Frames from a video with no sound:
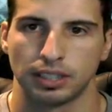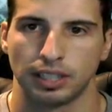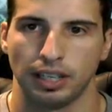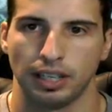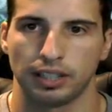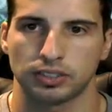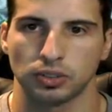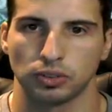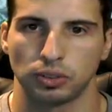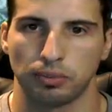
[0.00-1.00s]
Uh,
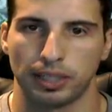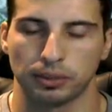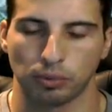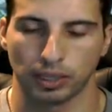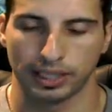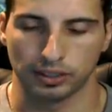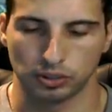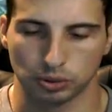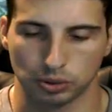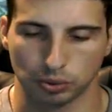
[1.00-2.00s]
so no matter what I
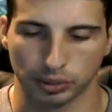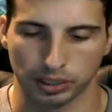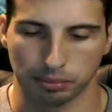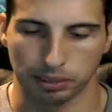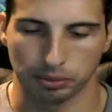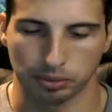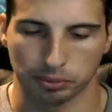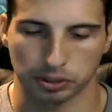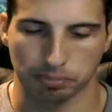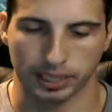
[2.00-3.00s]
do, we're going to be able to
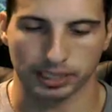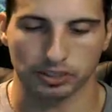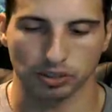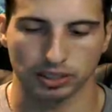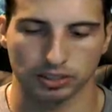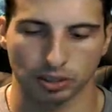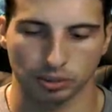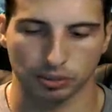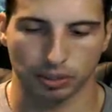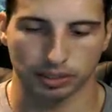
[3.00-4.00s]
push him back. So let's go
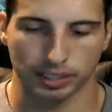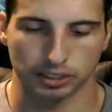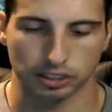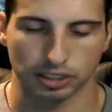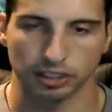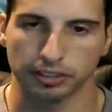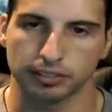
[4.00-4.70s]
with one hit here.